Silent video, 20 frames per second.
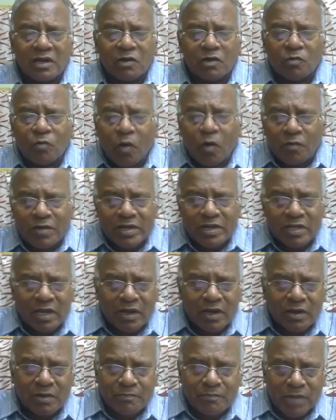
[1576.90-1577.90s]
over
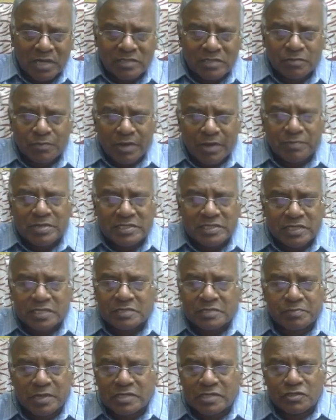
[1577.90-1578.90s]
the months, maybe
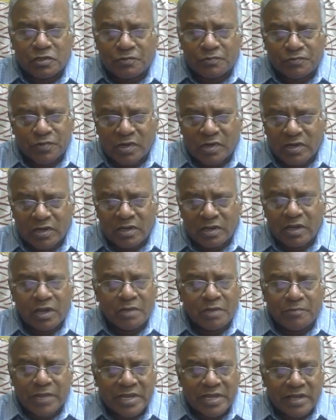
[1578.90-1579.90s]
6 months if you are
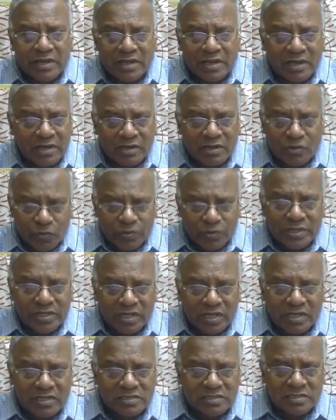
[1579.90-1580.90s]
making doing
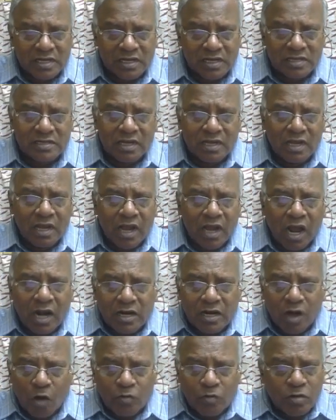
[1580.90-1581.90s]
the research,
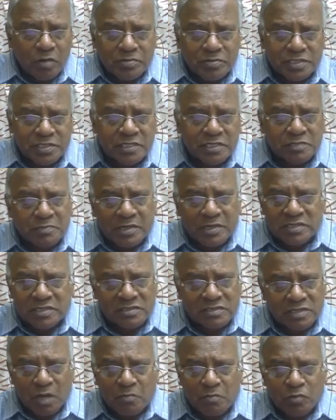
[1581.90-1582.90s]
and out of 6
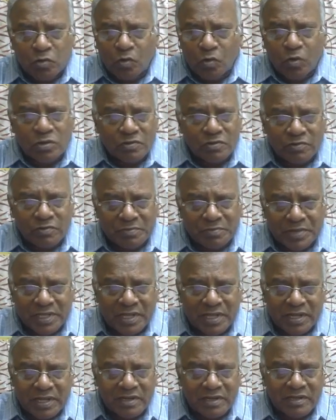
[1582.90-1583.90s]
months some growth will be
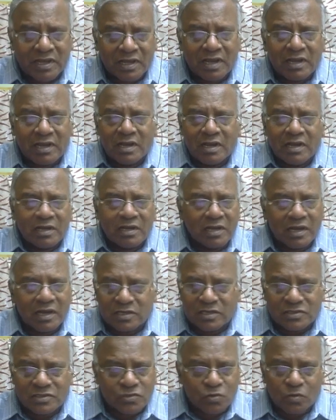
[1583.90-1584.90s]
there in
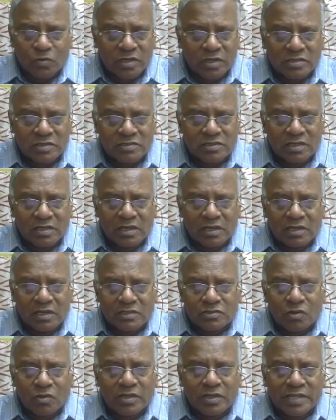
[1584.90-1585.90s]
the students.
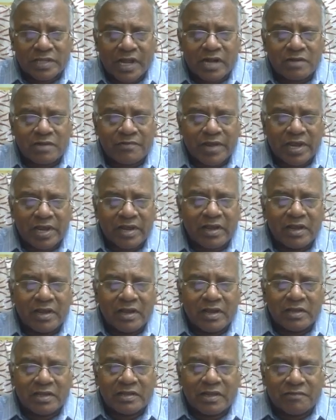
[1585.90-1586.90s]
So that
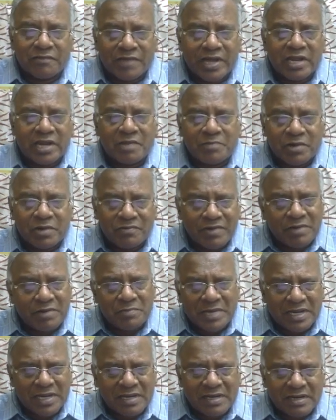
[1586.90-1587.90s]
way the variable will
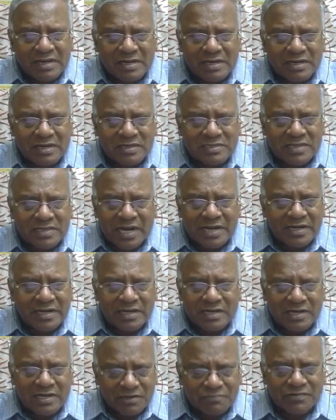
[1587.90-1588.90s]
be
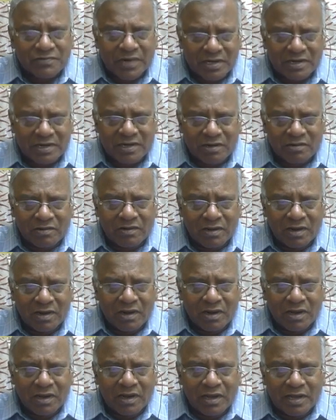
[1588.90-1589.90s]
slightly different, you know.
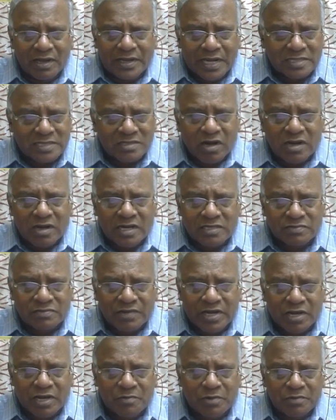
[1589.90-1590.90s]
Extraneous
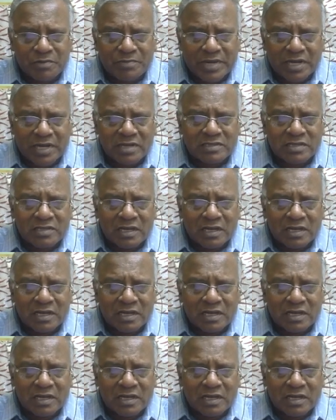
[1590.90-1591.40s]
variable means